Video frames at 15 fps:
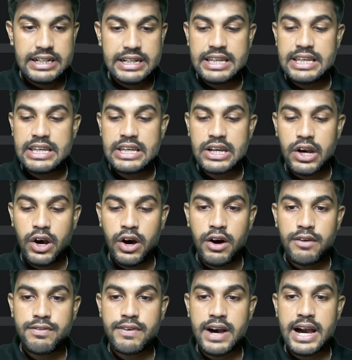d
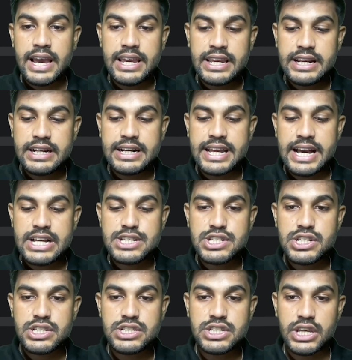of I
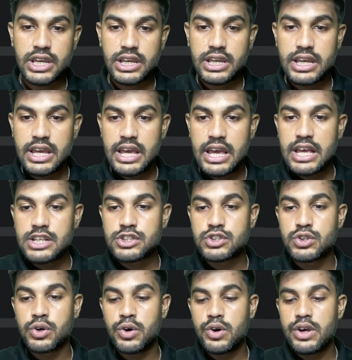dash j.
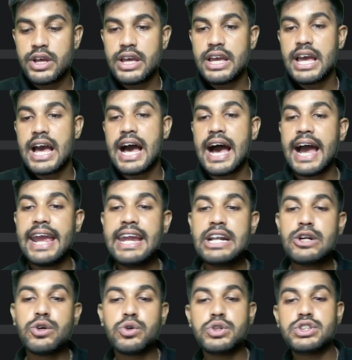So
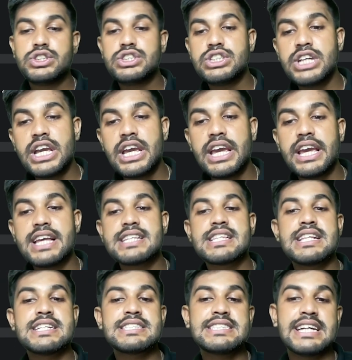I to j is
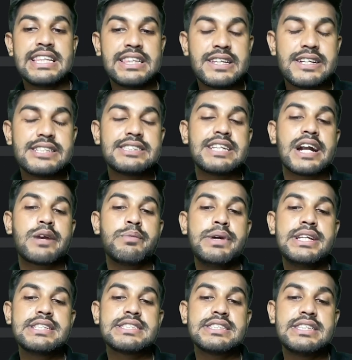less than this, that
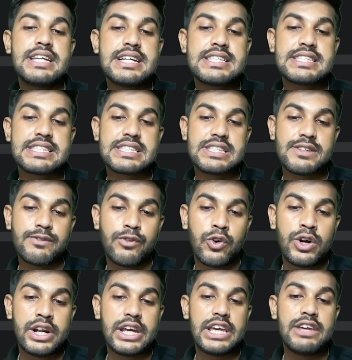means this
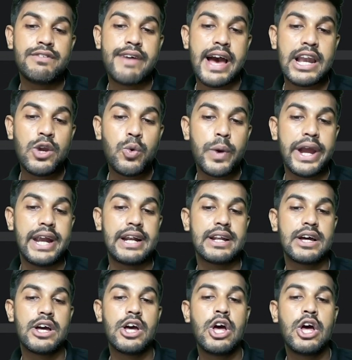would evaluate